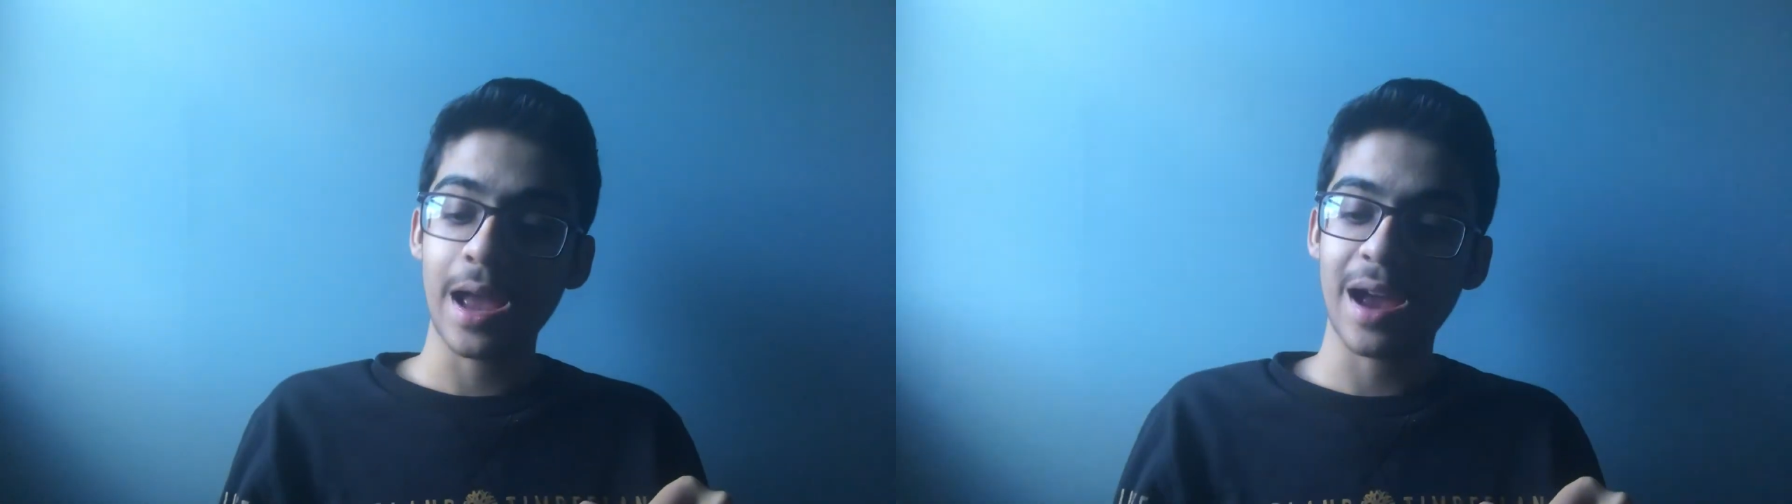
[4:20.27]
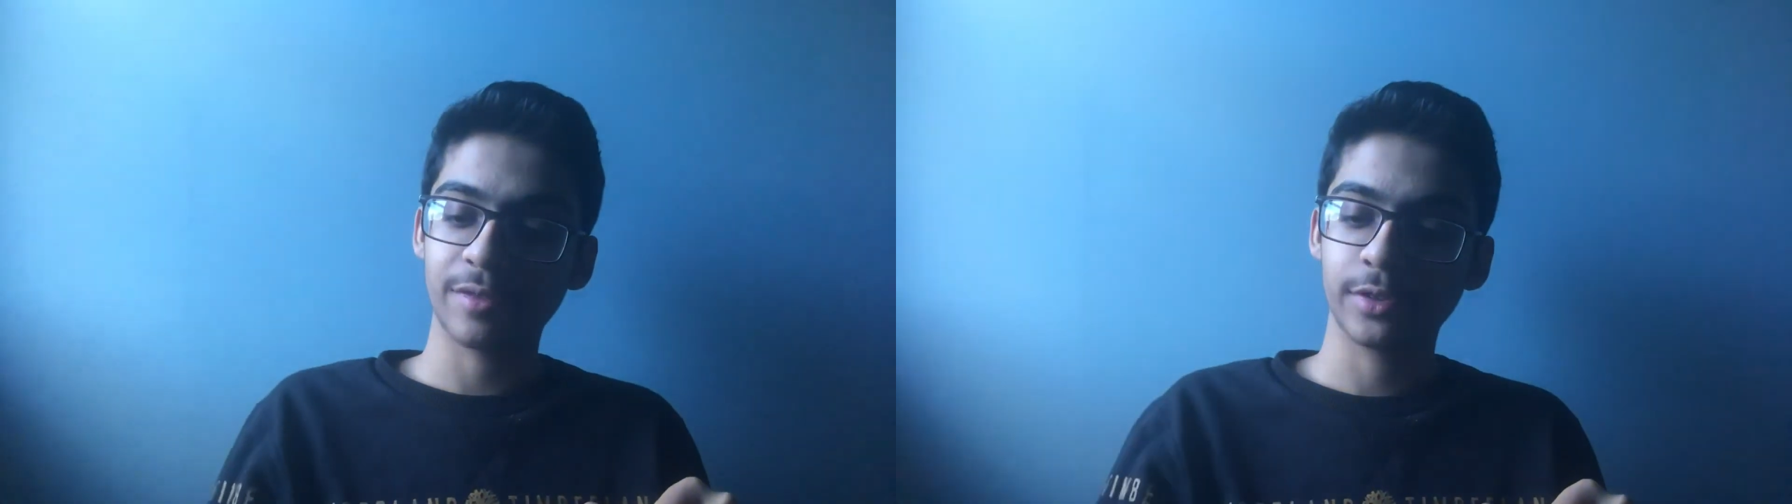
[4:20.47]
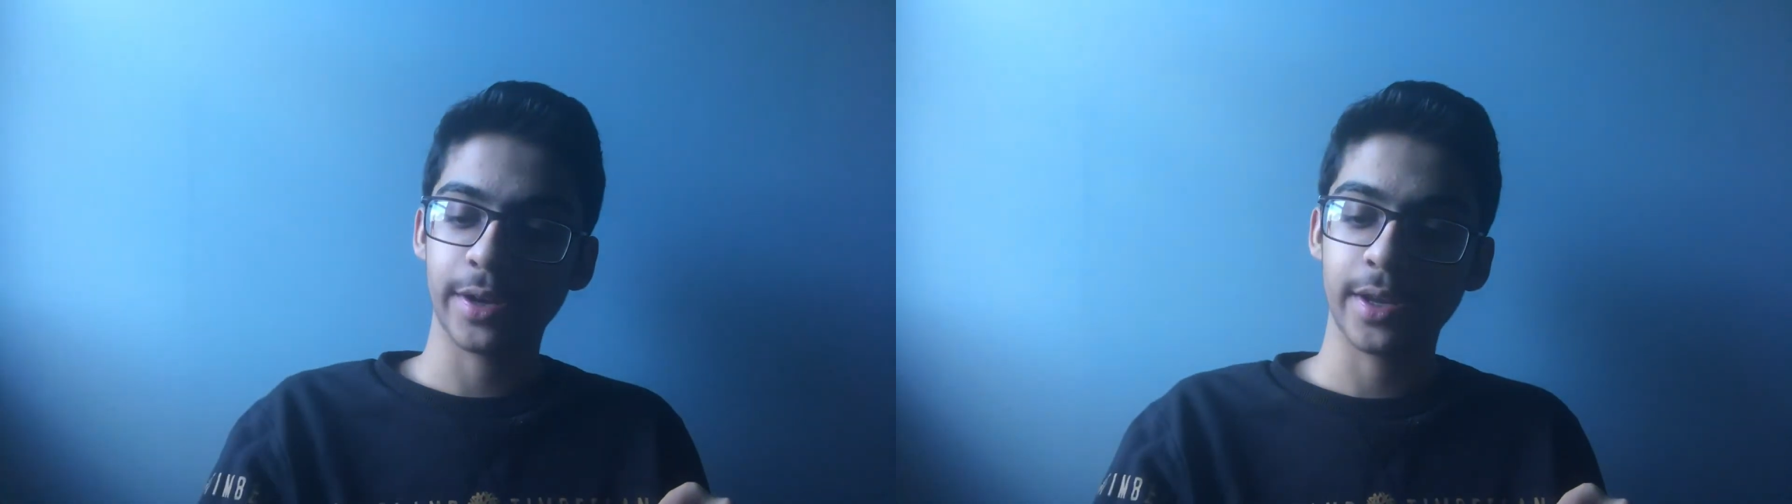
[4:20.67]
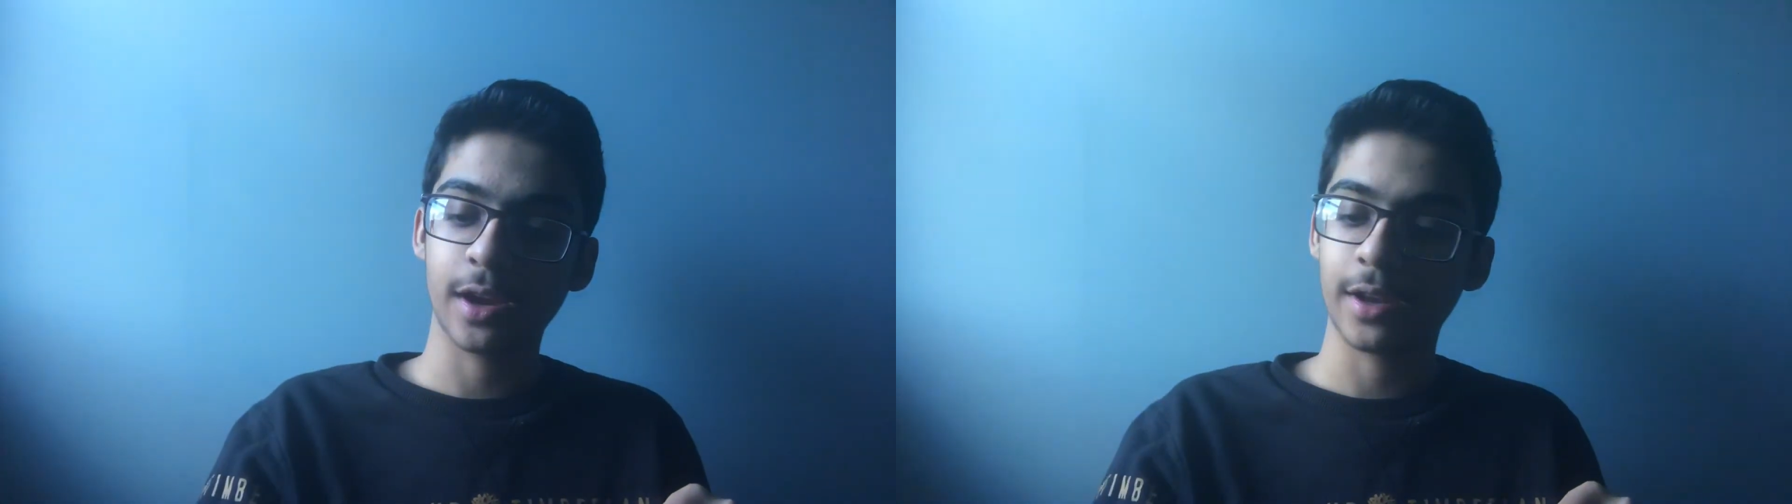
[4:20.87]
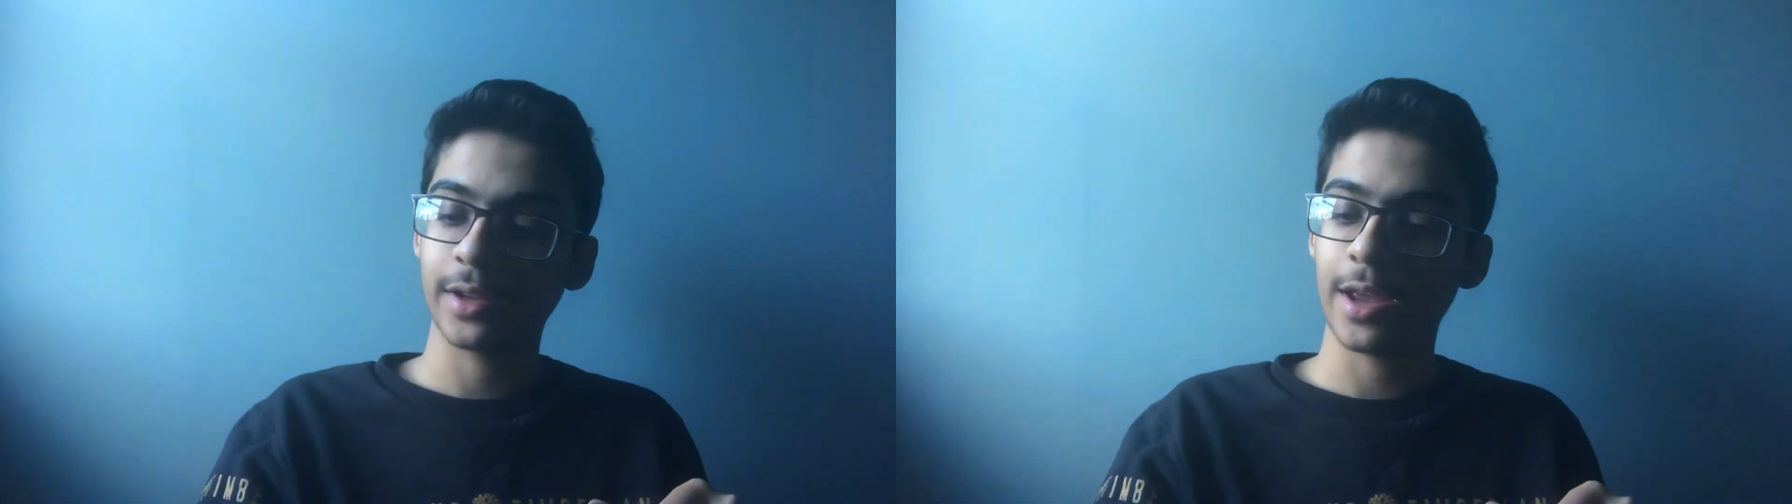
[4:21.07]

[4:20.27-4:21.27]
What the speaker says: after I got it.